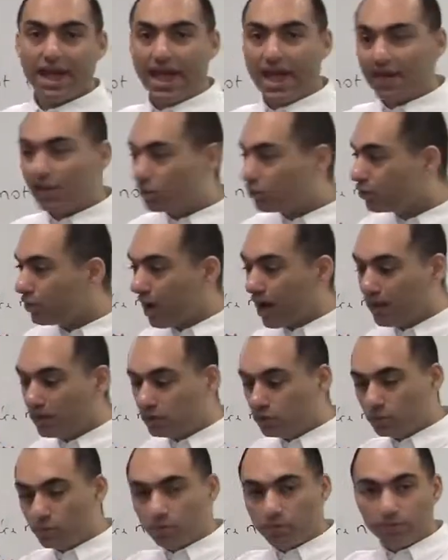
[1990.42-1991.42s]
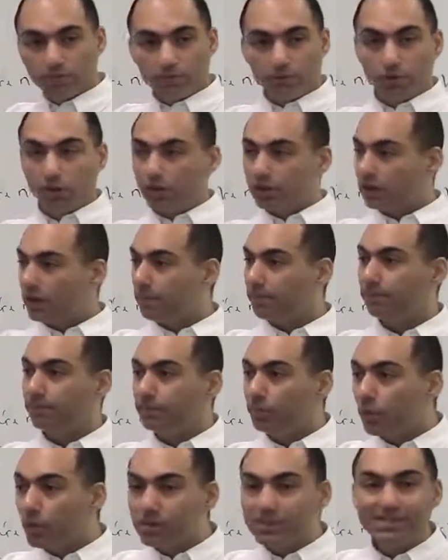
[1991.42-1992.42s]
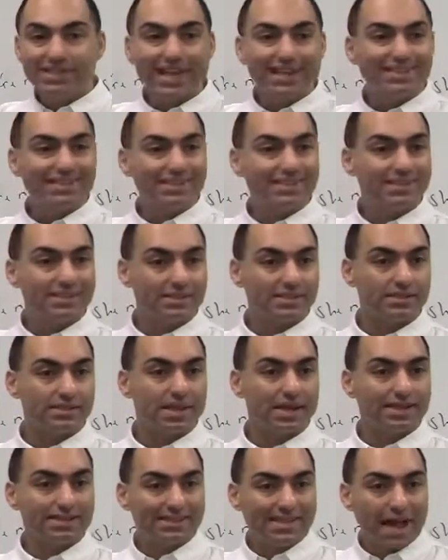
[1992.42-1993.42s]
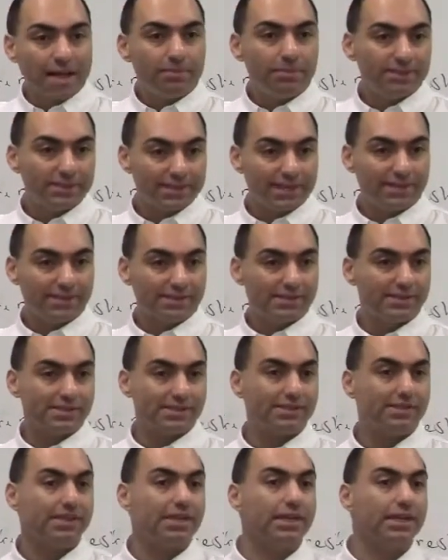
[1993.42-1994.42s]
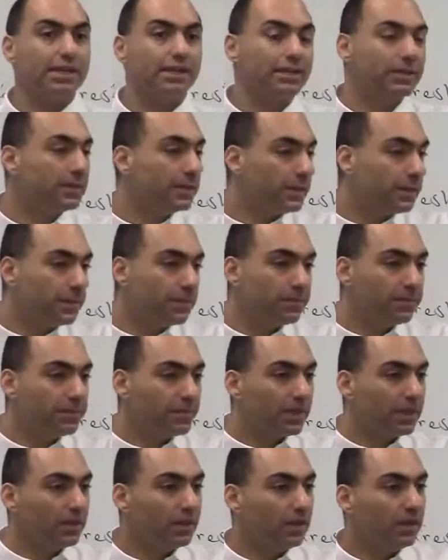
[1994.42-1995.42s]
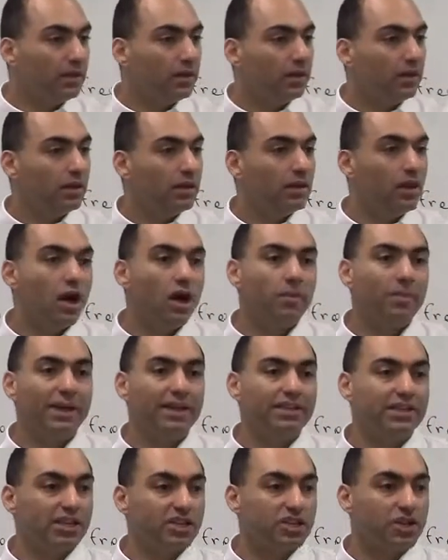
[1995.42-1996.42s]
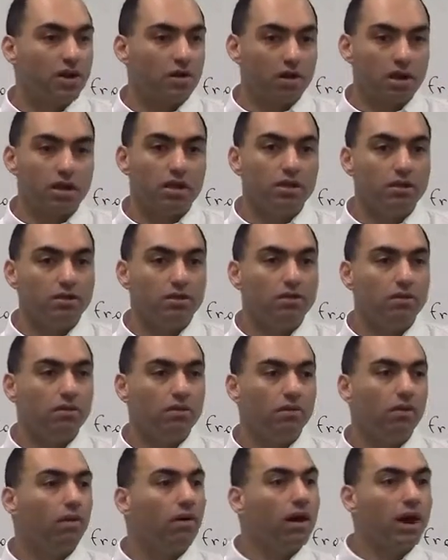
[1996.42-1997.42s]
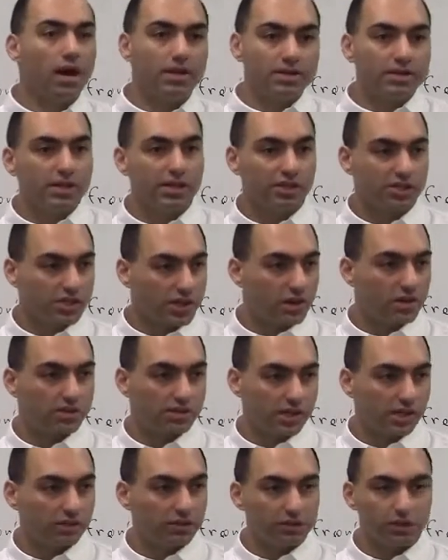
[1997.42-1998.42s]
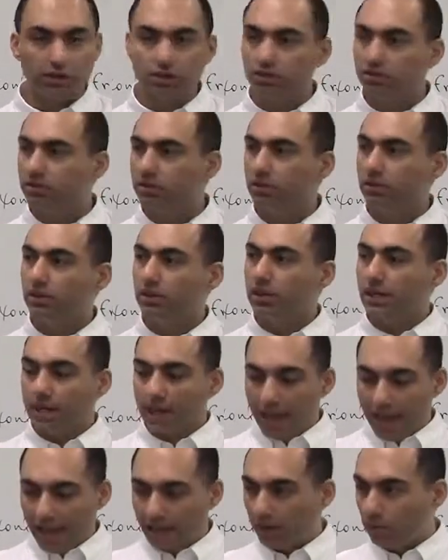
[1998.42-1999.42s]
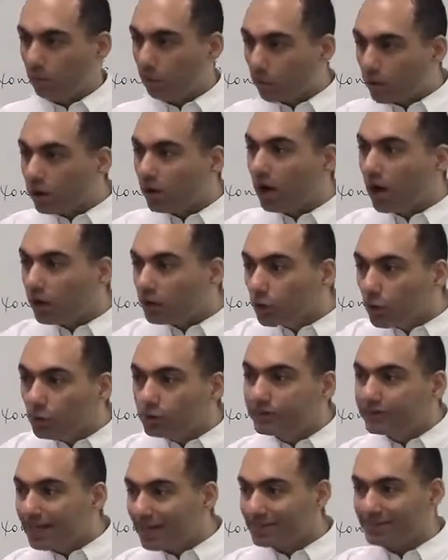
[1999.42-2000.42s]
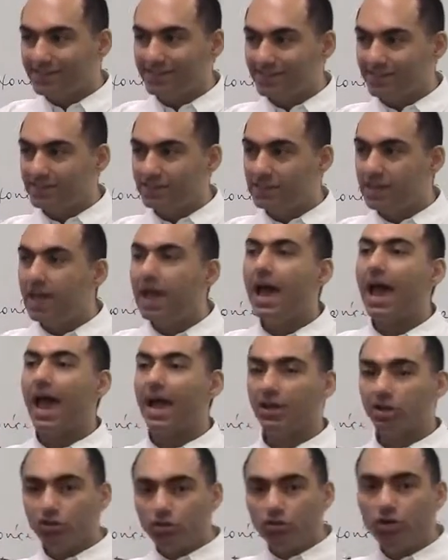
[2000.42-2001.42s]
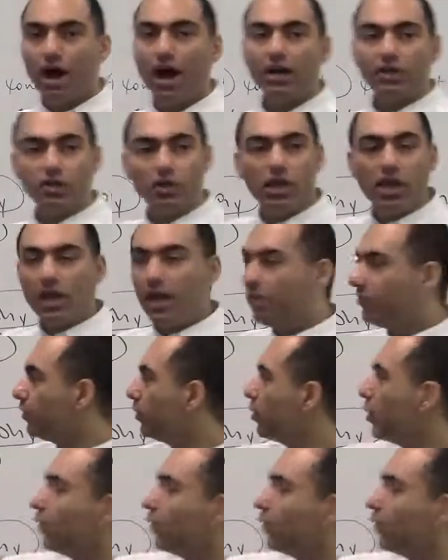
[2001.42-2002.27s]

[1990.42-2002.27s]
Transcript: and try to look up more sentences, example sentences in Longman Dictionary or other dictionaries that are good, and work on those sentences and try to, if you